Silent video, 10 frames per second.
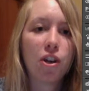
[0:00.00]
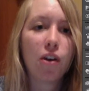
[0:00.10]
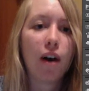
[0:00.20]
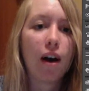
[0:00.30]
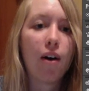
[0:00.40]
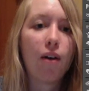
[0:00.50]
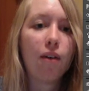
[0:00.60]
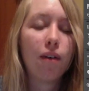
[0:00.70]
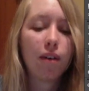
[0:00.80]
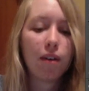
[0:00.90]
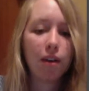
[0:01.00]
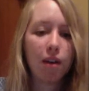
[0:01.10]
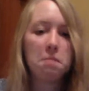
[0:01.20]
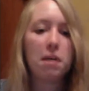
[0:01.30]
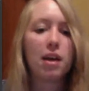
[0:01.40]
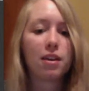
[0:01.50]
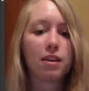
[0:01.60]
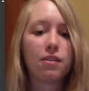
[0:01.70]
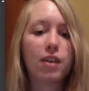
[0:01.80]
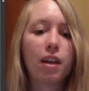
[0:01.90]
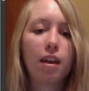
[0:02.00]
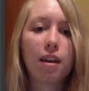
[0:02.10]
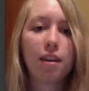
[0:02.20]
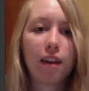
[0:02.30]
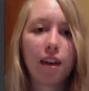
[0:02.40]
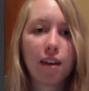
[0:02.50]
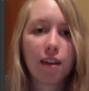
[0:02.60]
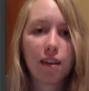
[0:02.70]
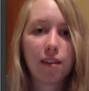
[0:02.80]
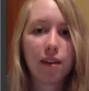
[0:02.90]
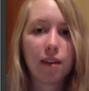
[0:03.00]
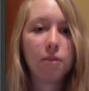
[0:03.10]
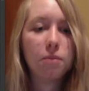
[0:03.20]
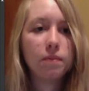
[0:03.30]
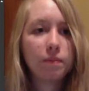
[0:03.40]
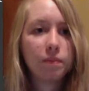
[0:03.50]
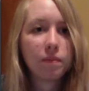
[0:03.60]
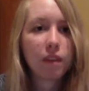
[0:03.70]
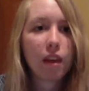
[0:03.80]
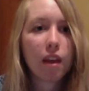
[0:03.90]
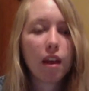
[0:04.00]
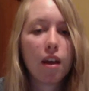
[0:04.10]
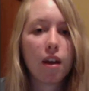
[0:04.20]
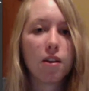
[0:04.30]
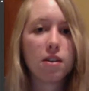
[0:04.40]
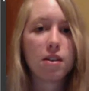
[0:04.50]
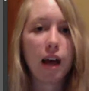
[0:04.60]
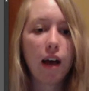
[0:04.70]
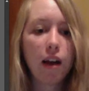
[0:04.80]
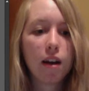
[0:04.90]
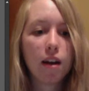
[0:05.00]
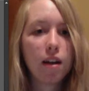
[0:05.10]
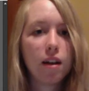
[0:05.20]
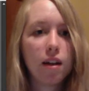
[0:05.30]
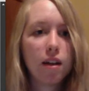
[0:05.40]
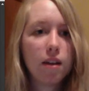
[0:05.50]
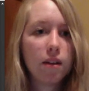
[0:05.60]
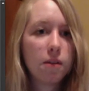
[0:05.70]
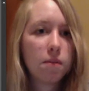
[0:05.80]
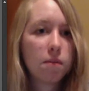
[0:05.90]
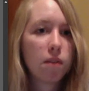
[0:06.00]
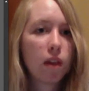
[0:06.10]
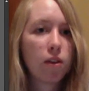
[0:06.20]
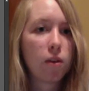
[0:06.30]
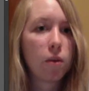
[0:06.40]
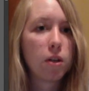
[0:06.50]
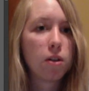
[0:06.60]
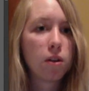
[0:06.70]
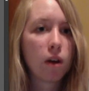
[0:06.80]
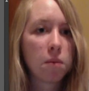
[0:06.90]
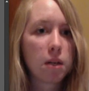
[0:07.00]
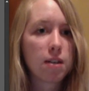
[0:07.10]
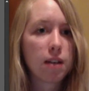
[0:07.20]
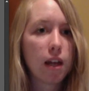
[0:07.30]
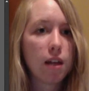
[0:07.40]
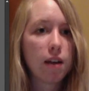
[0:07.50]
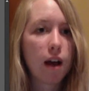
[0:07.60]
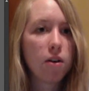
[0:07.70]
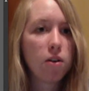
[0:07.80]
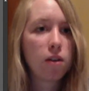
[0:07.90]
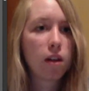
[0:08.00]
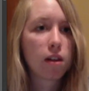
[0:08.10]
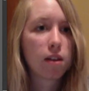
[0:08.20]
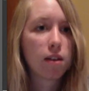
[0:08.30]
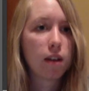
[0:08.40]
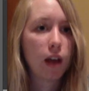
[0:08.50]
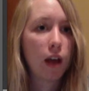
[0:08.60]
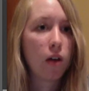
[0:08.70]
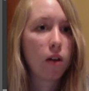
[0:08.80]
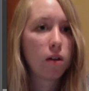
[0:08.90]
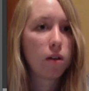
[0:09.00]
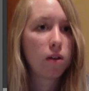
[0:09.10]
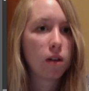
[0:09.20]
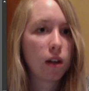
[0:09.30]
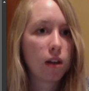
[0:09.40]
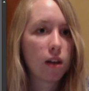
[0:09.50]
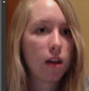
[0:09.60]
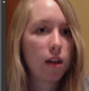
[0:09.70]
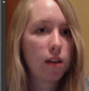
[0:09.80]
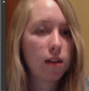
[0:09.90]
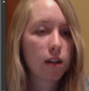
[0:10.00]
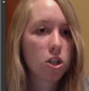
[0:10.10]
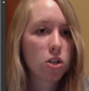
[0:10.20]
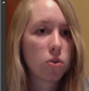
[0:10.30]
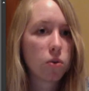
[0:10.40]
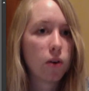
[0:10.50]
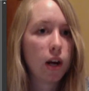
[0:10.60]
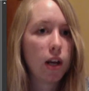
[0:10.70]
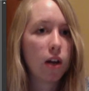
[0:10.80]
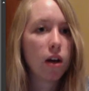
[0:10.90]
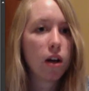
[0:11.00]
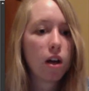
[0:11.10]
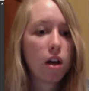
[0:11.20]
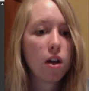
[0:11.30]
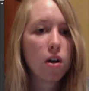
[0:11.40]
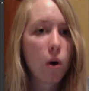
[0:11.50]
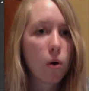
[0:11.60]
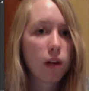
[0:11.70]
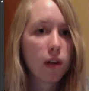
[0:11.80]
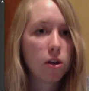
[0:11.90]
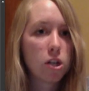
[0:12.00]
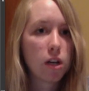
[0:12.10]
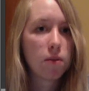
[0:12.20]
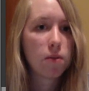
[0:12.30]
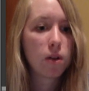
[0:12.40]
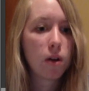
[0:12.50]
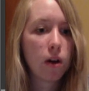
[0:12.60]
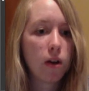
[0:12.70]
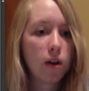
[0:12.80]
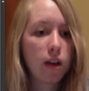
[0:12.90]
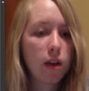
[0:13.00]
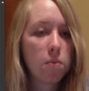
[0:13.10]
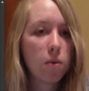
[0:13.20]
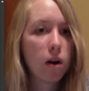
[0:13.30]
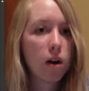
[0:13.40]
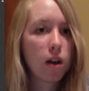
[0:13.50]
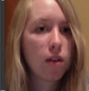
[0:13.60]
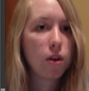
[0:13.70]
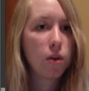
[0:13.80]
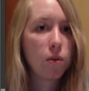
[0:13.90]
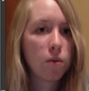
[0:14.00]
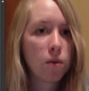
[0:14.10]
how it might look funny in a sec. So here's that. So I'm going to scale it down. You select the scale. You select the selection tool right here. Hold down Shift on your keyboard, and then you